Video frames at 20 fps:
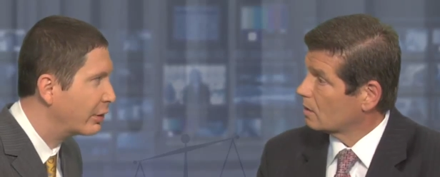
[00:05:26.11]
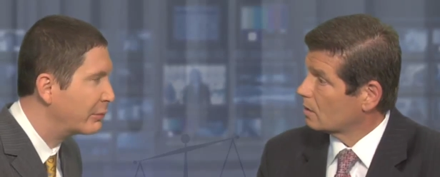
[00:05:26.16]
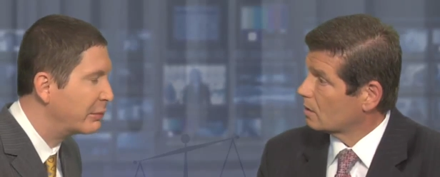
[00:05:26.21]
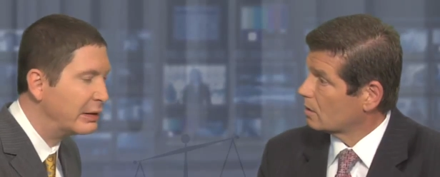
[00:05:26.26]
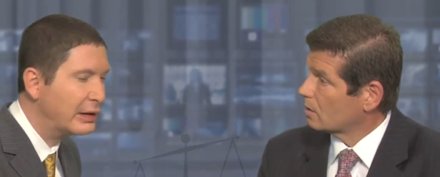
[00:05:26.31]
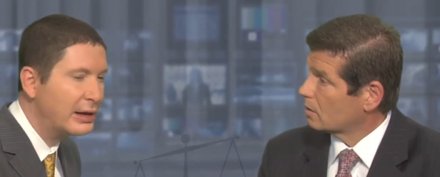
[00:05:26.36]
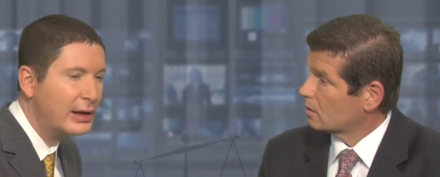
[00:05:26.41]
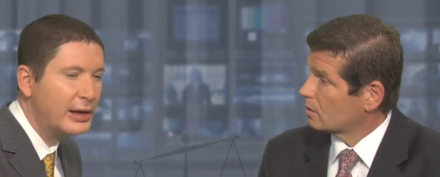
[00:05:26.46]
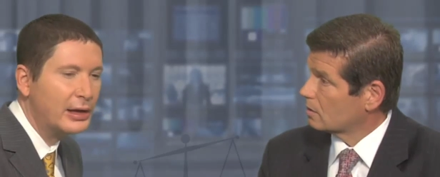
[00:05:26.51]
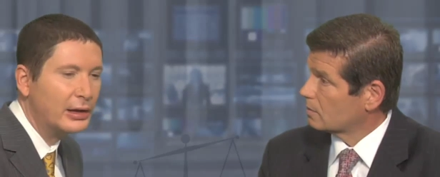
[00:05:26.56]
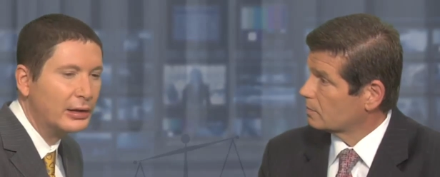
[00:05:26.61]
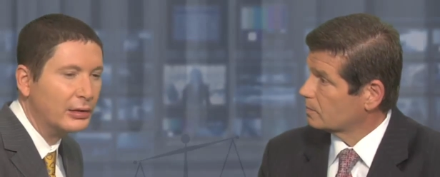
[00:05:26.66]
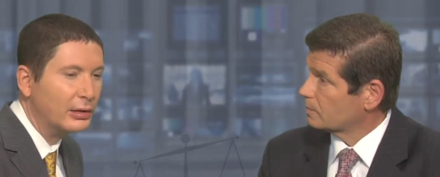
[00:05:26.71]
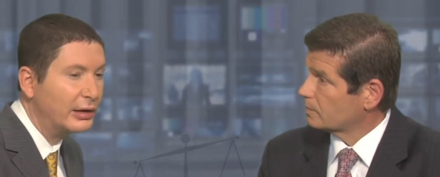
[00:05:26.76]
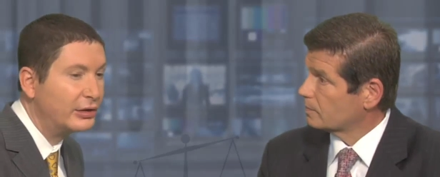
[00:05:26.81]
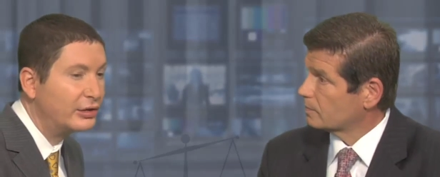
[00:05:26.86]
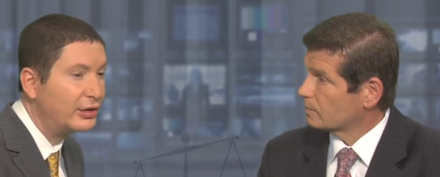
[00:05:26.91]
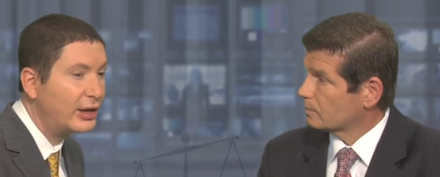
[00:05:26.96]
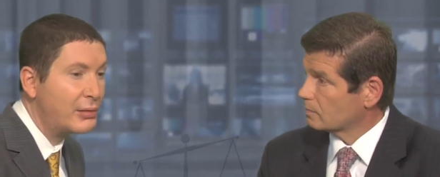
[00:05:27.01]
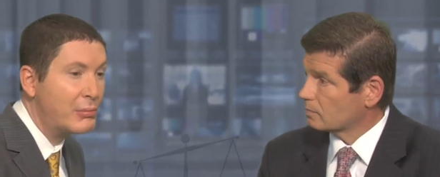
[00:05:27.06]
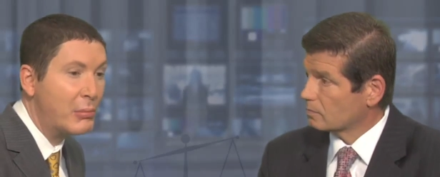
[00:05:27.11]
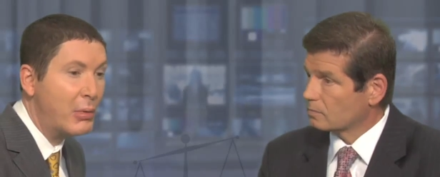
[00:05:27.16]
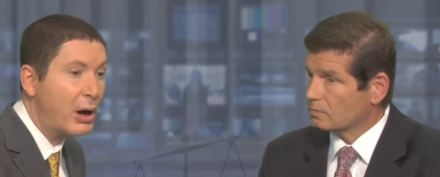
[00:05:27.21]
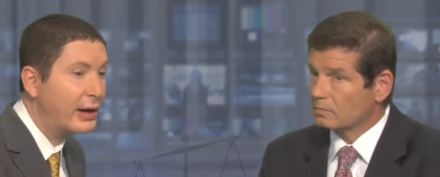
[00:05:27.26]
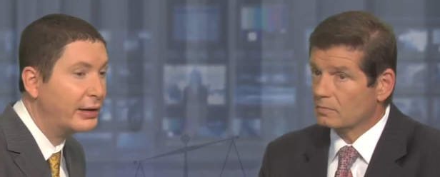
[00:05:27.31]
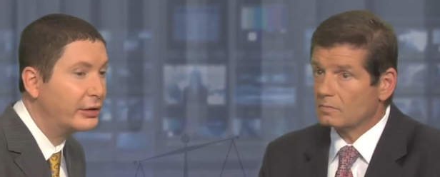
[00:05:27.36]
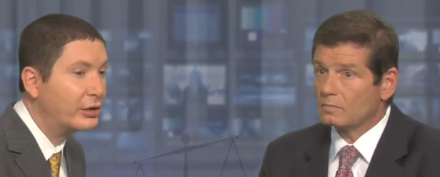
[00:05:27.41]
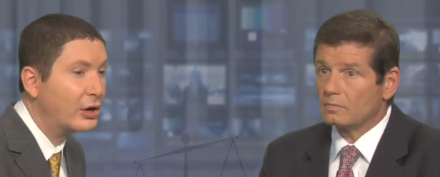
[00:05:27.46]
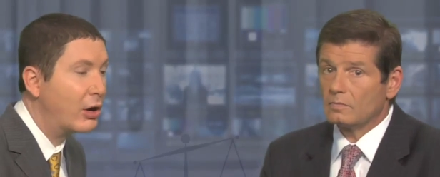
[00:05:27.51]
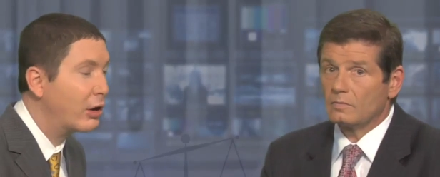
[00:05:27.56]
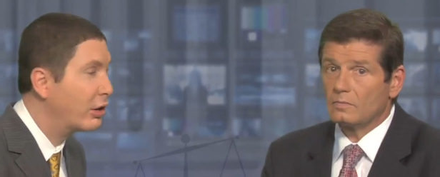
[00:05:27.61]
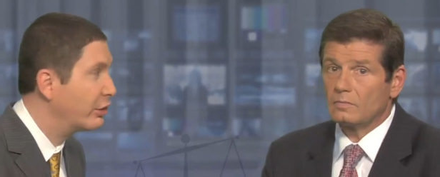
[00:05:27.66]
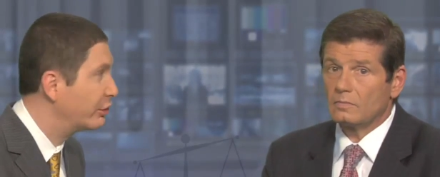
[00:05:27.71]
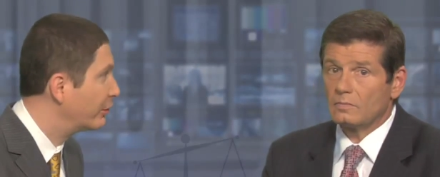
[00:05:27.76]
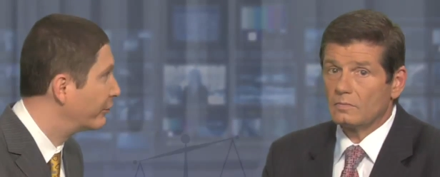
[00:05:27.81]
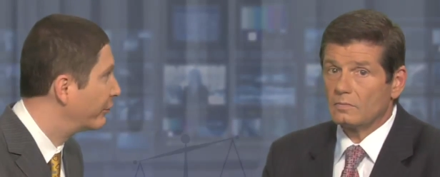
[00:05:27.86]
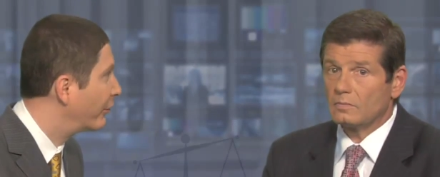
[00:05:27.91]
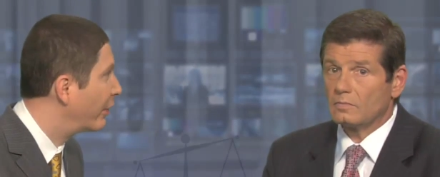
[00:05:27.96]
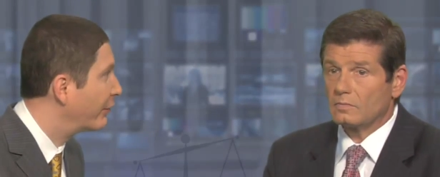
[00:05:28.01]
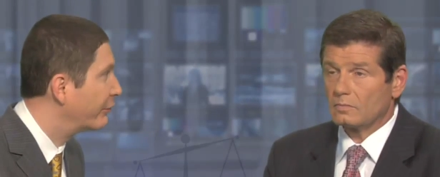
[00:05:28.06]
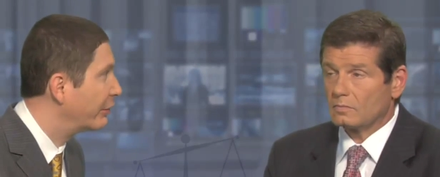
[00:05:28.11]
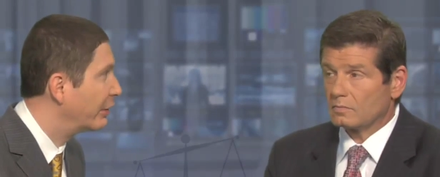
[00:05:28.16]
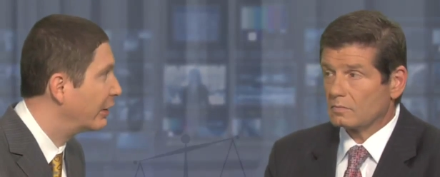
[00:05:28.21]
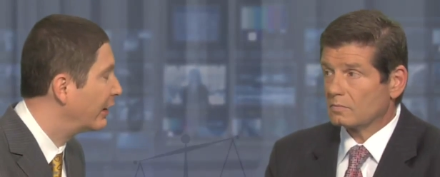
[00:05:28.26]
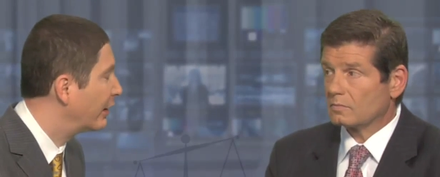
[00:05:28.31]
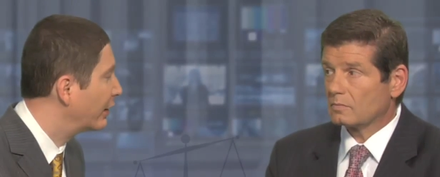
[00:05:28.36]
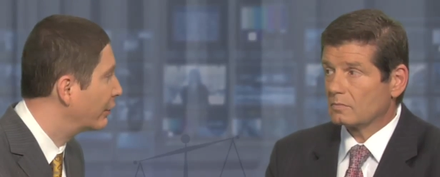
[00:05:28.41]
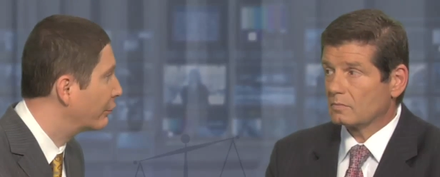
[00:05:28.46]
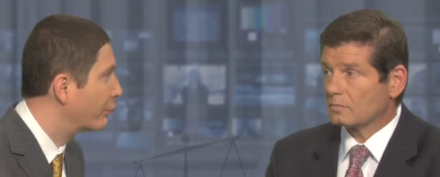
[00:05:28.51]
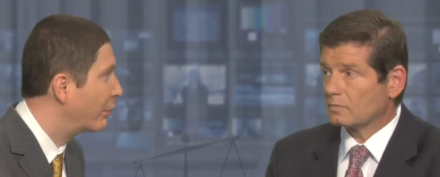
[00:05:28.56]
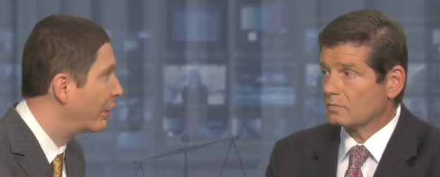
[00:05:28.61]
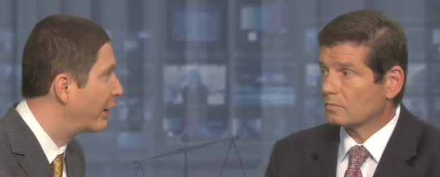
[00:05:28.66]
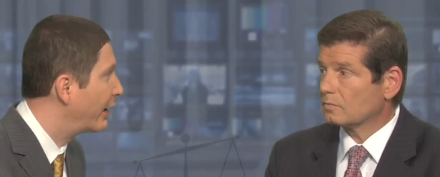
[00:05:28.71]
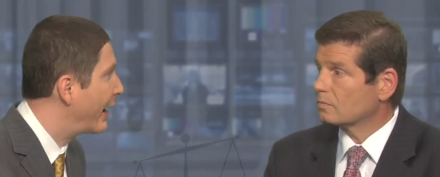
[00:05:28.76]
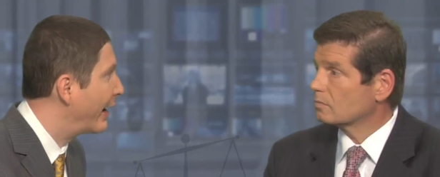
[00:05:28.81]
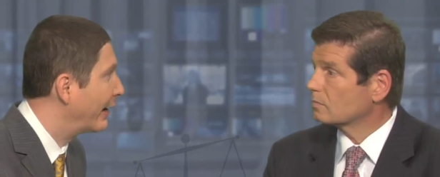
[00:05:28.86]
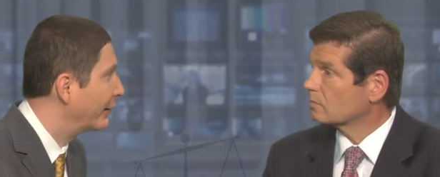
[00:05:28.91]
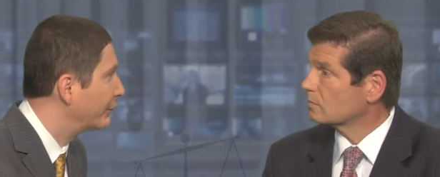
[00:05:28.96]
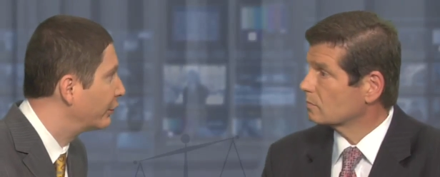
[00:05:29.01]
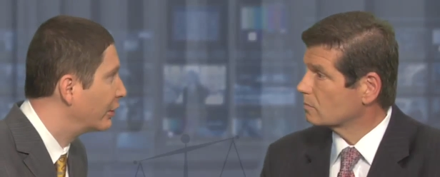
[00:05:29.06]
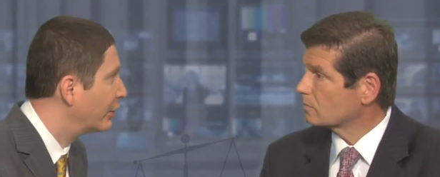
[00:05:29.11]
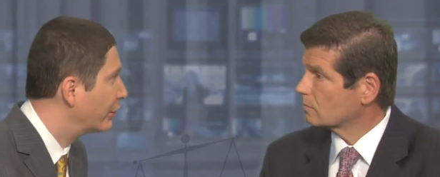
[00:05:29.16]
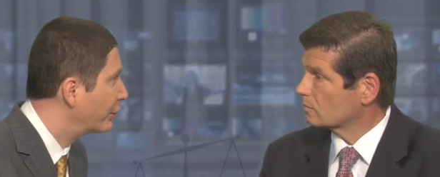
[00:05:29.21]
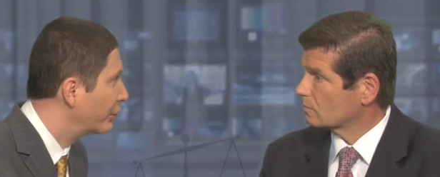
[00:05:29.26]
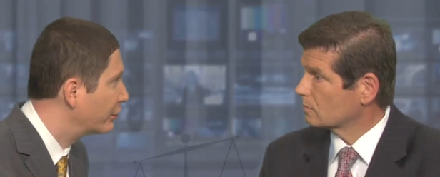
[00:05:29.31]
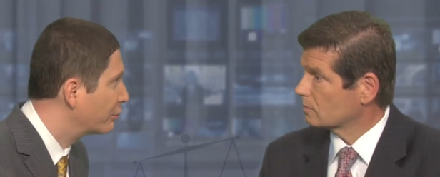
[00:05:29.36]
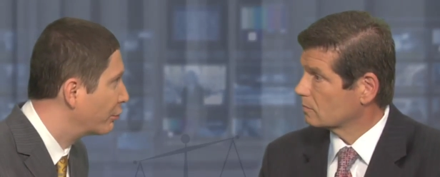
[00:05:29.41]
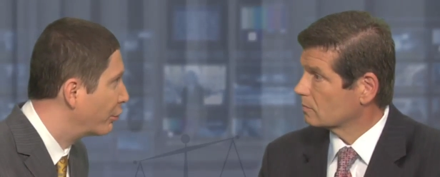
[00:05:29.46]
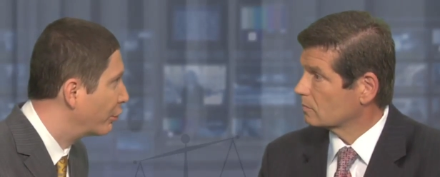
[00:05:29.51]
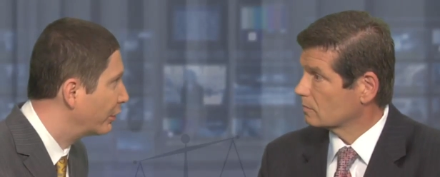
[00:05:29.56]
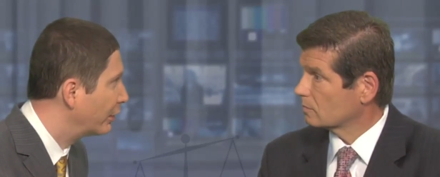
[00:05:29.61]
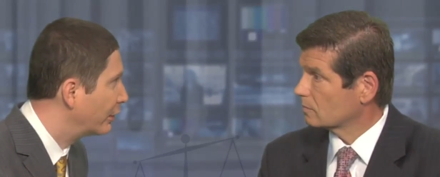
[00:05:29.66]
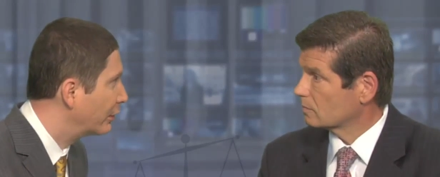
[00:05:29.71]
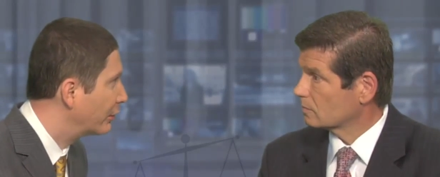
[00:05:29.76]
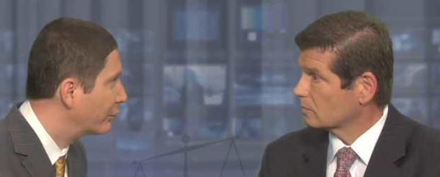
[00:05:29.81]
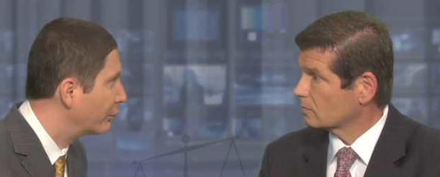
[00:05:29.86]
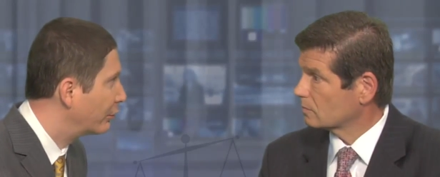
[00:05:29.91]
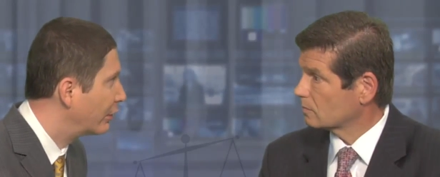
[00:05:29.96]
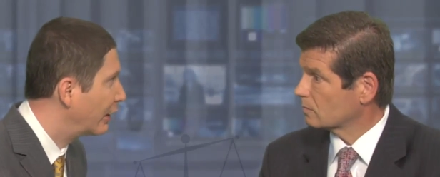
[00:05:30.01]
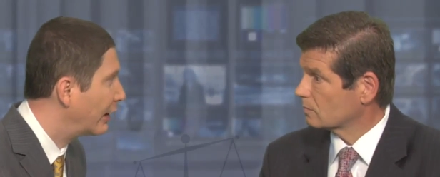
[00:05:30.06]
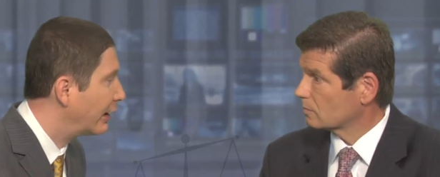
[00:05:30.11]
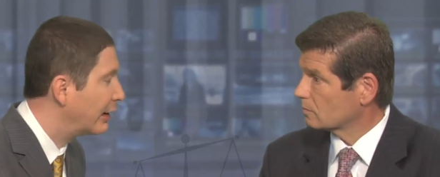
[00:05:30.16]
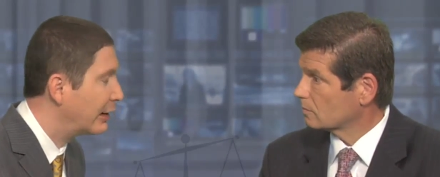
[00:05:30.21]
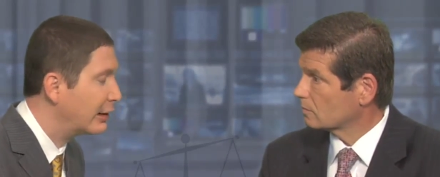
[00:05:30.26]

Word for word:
Speaker 1: I mean, let's say my car is involved in a hit and run accident this morning, okay,